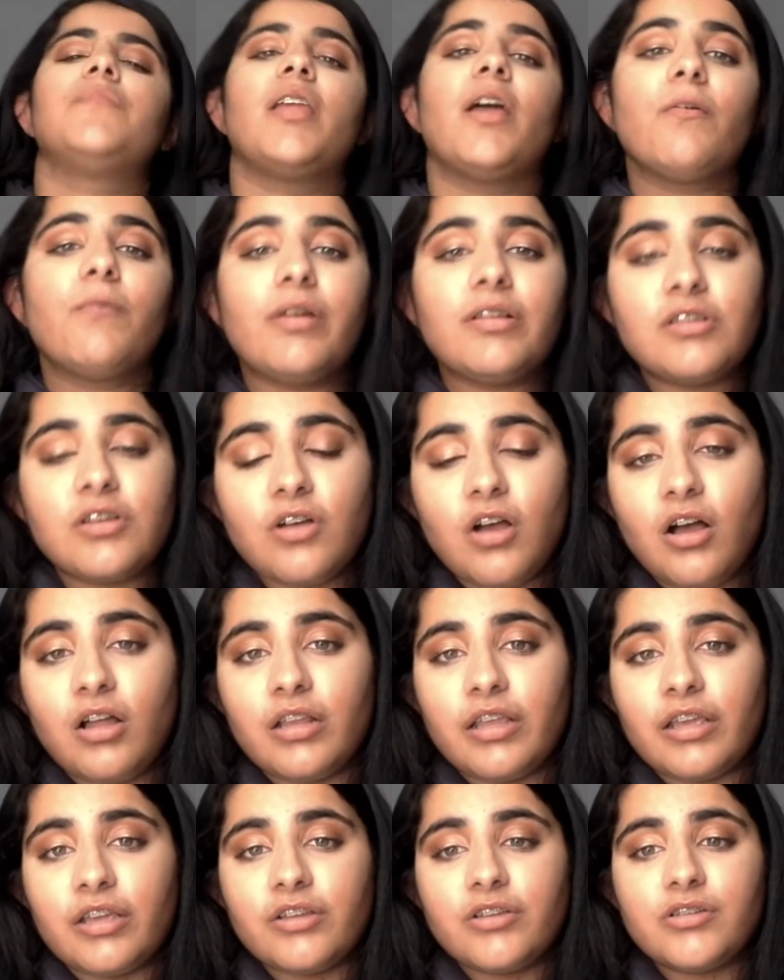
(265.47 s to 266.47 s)
I went to
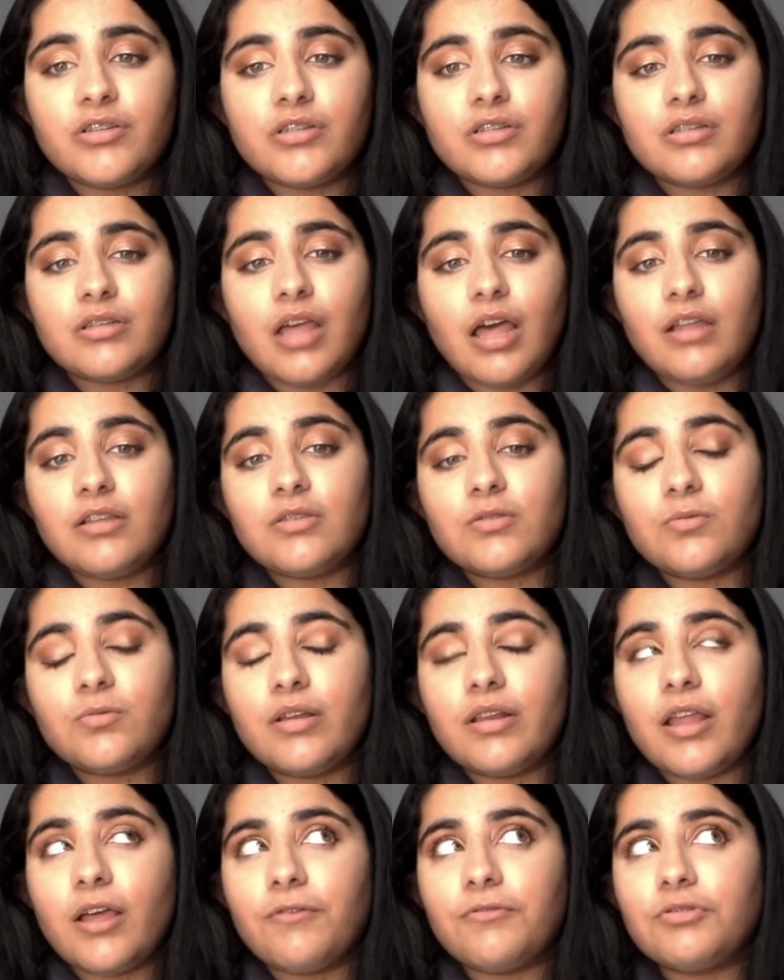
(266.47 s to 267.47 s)
college. That's
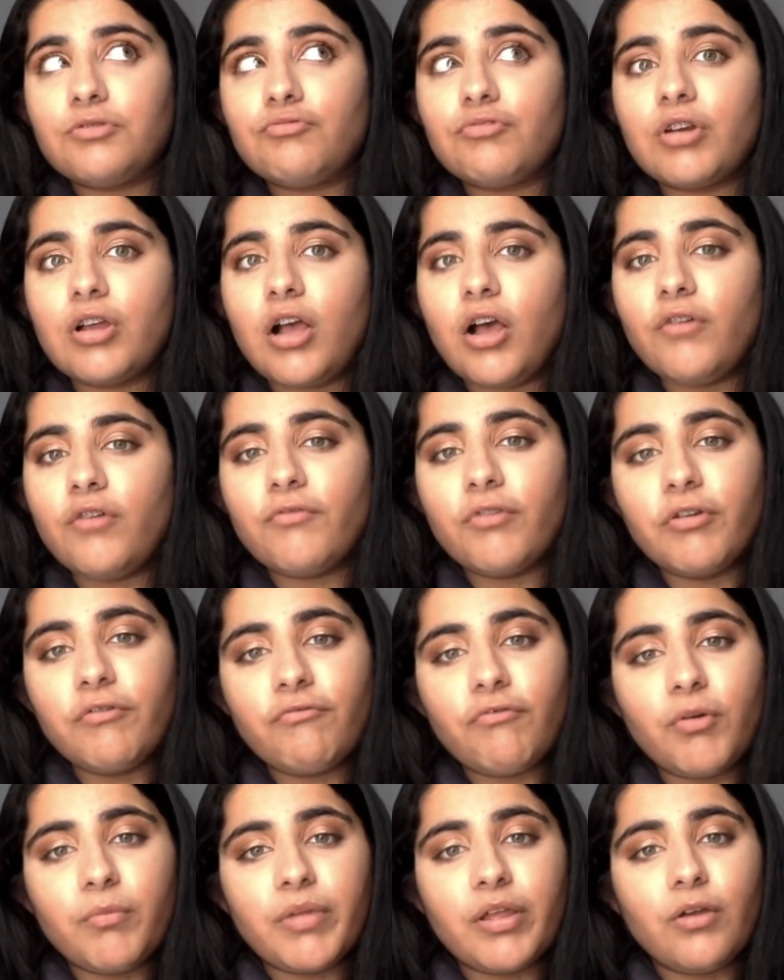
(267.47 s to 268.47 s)
when I was recovering
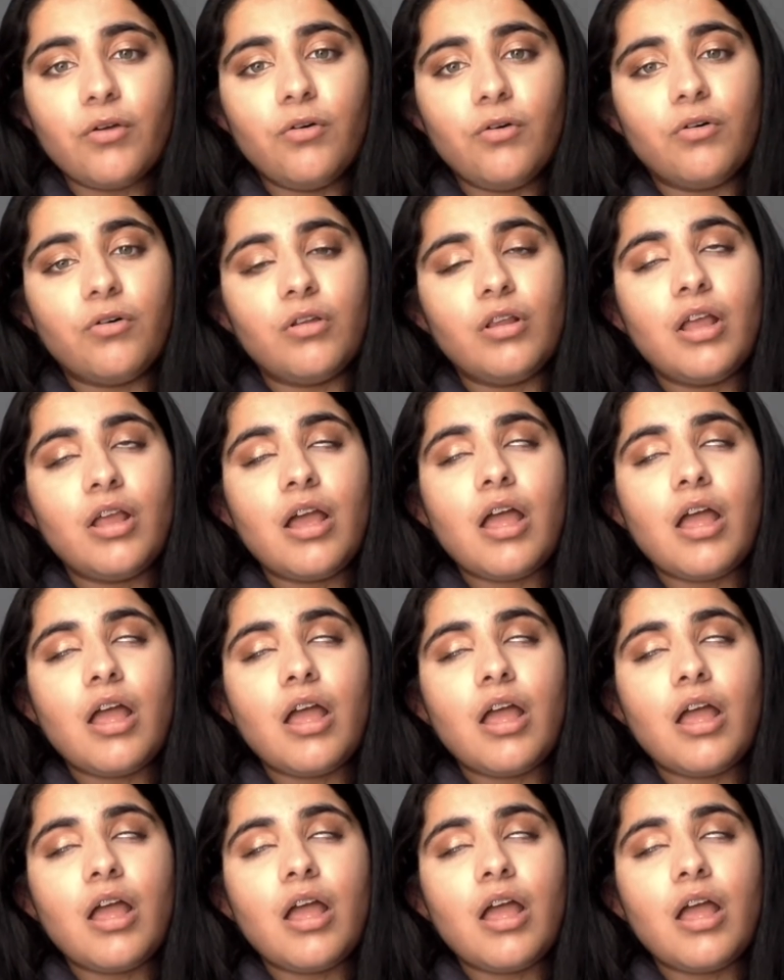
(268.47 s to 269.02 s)
from it all.